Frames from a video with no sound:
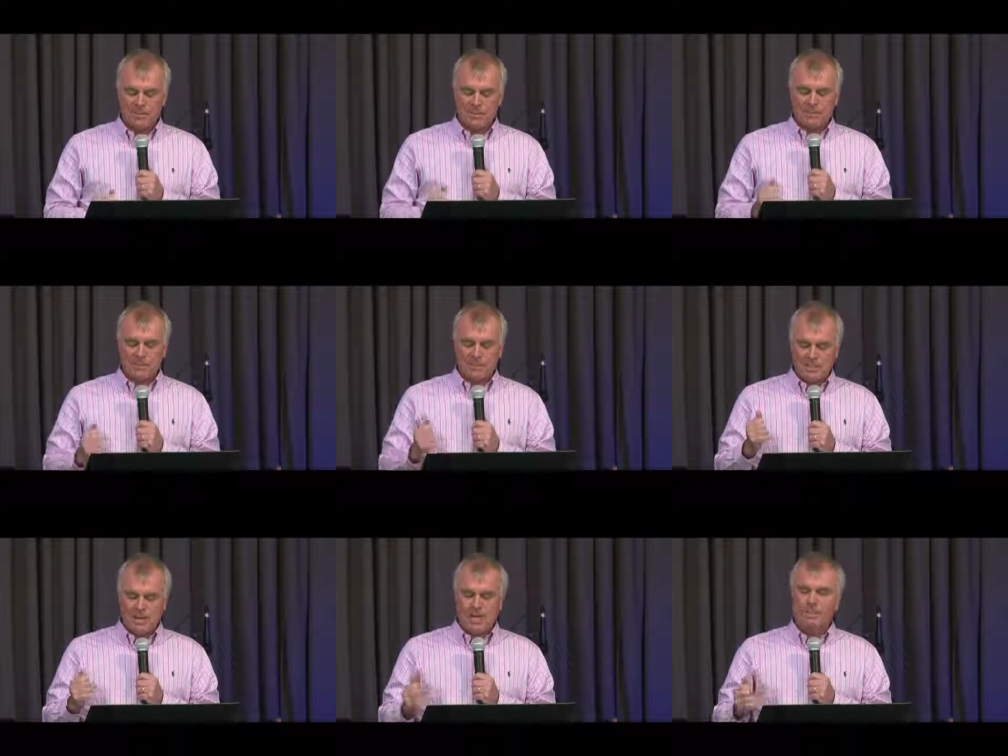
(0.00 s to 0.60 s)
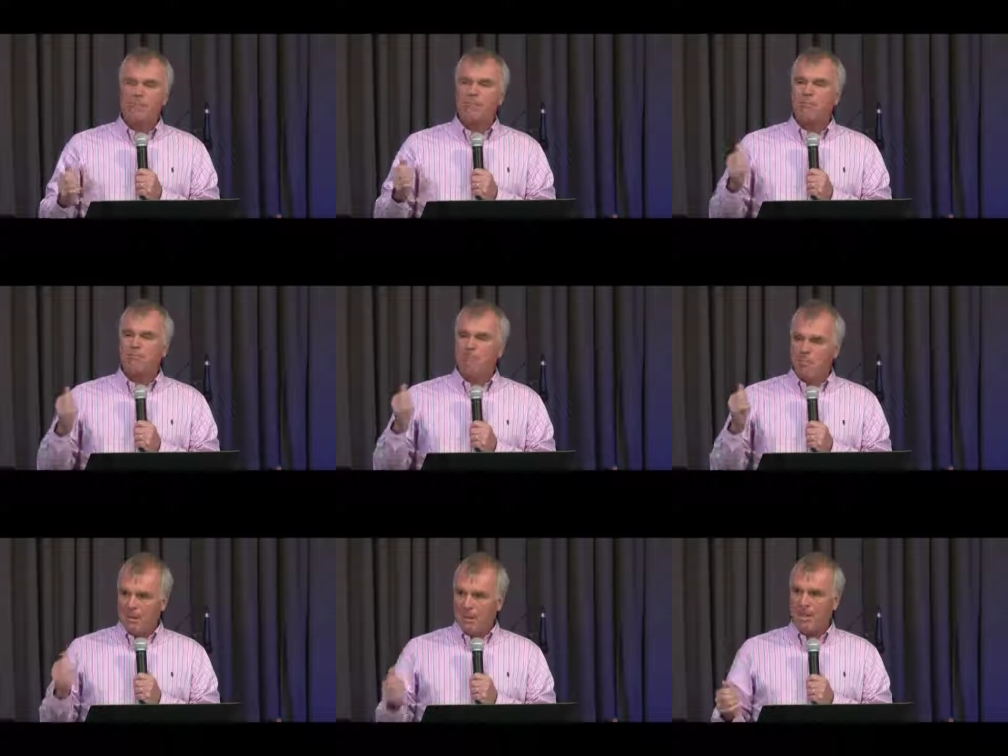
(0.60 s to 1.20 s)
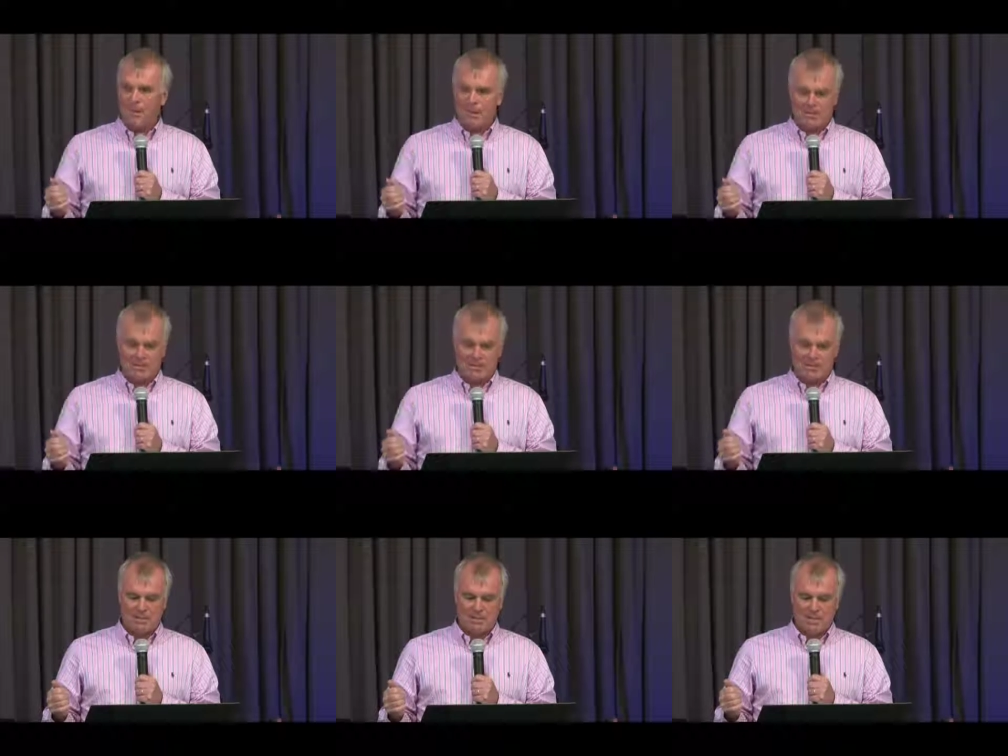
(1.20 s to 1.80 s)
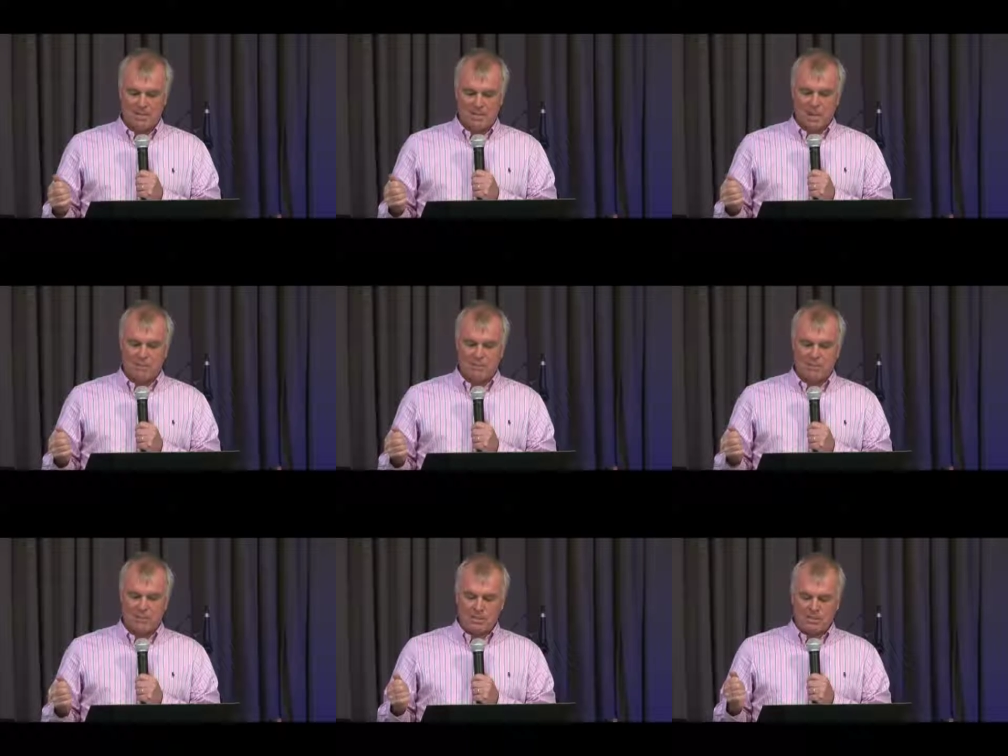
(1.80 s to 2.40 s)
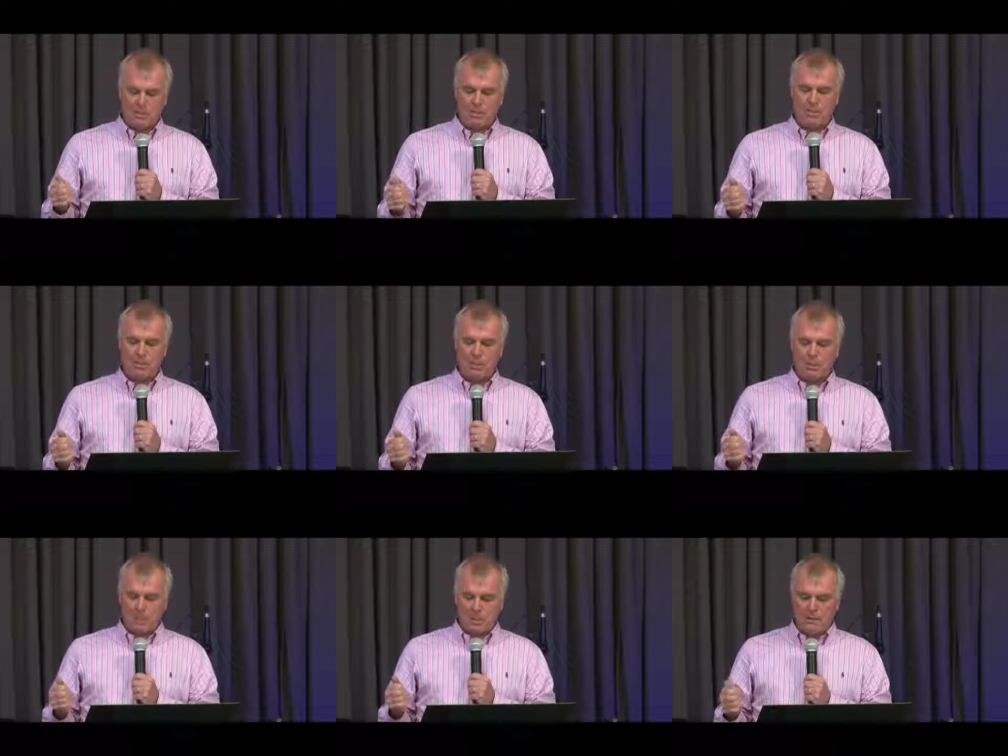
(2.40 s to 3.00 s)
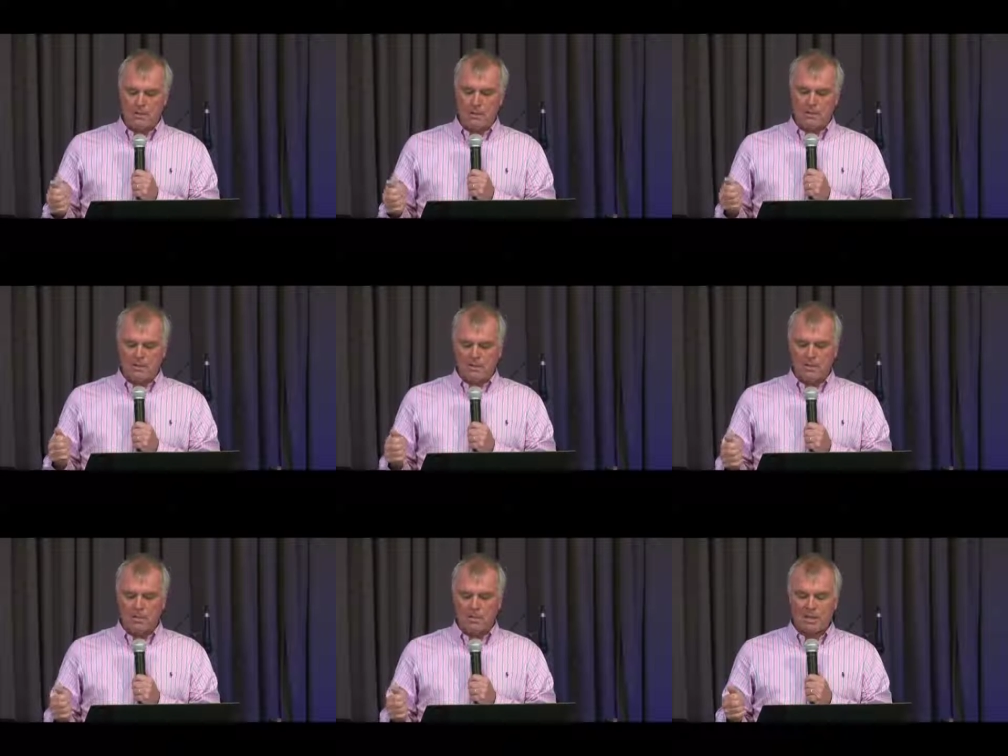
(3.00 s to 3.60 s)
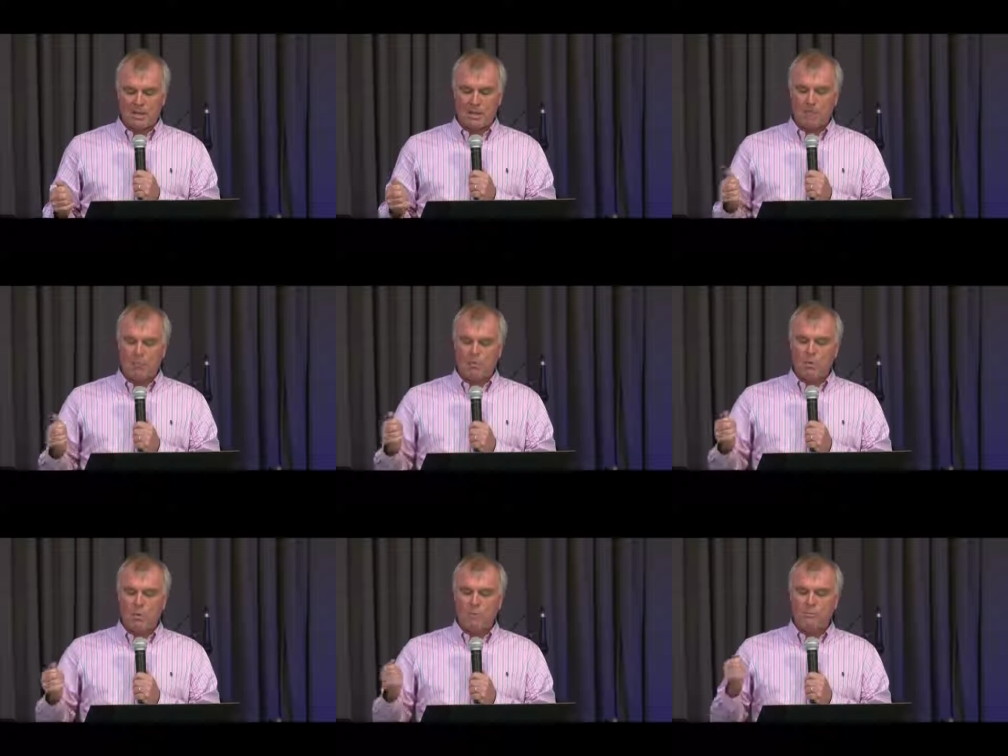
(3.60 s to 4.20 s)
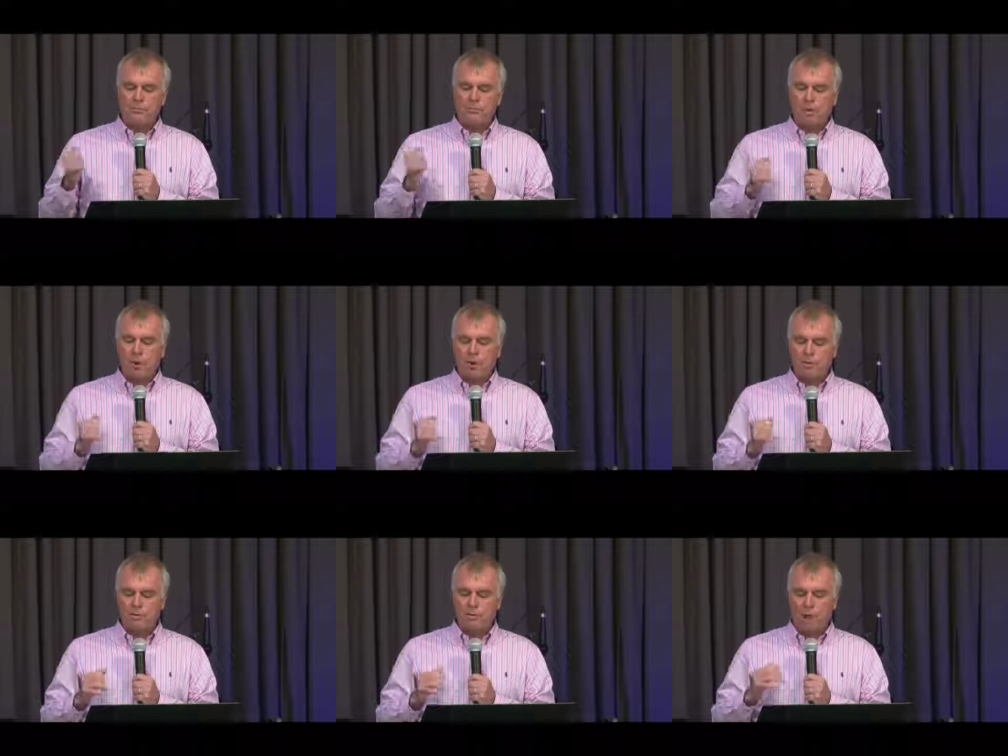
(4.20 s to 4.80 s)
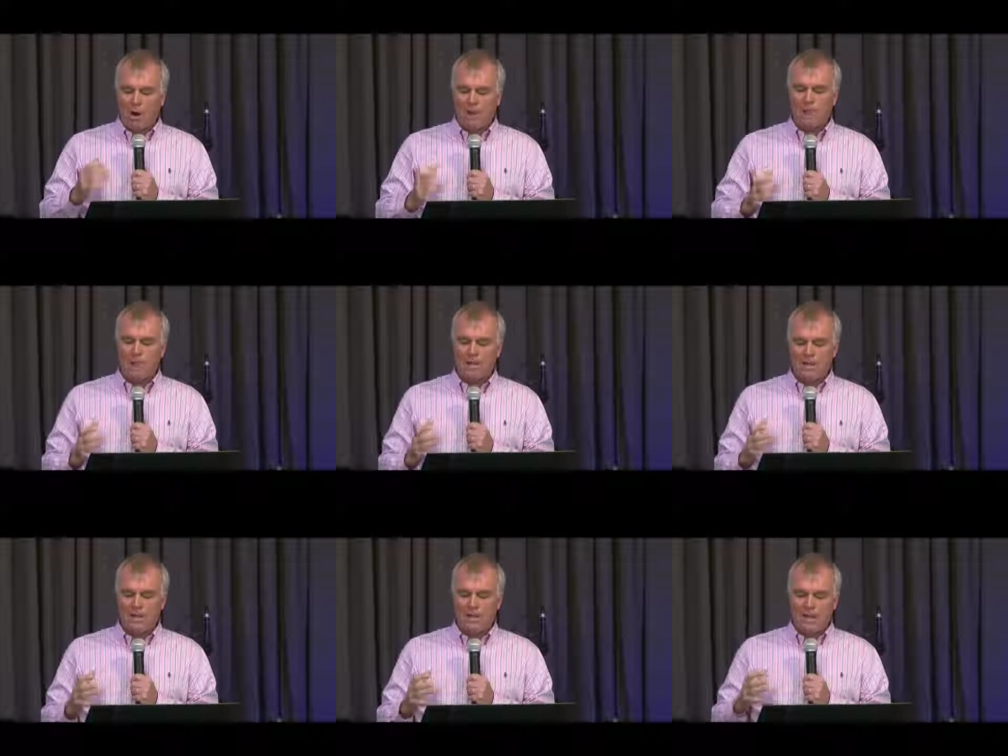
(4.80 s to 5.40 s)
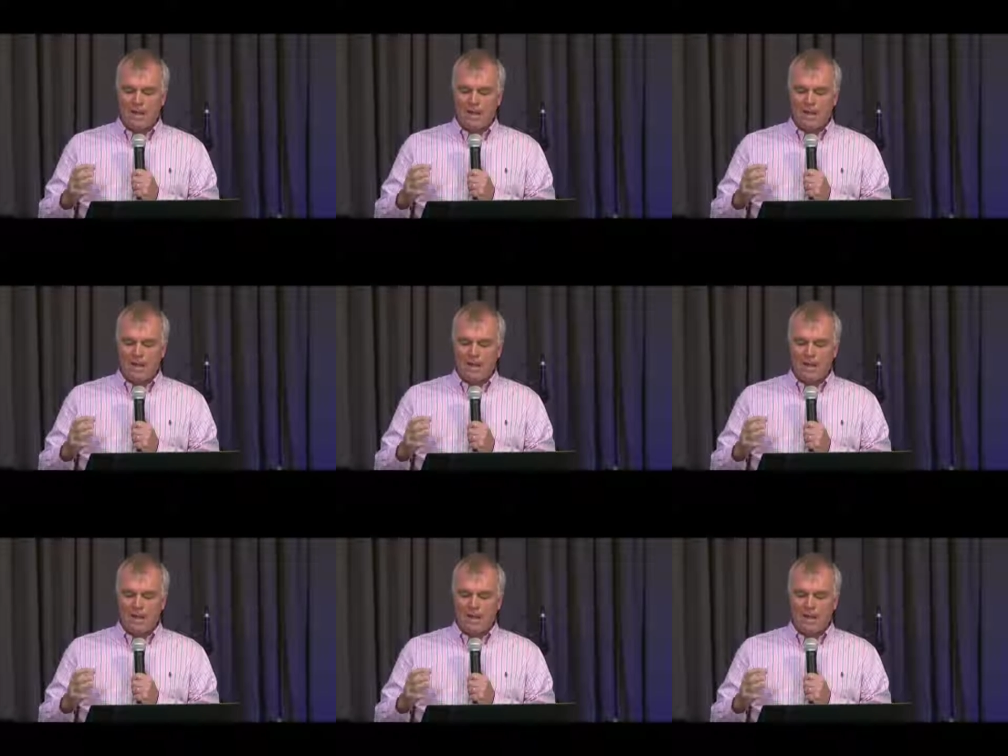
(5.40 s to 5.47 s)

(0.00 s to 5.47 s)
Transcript: The sight of blood over the children of Israel moved God to hover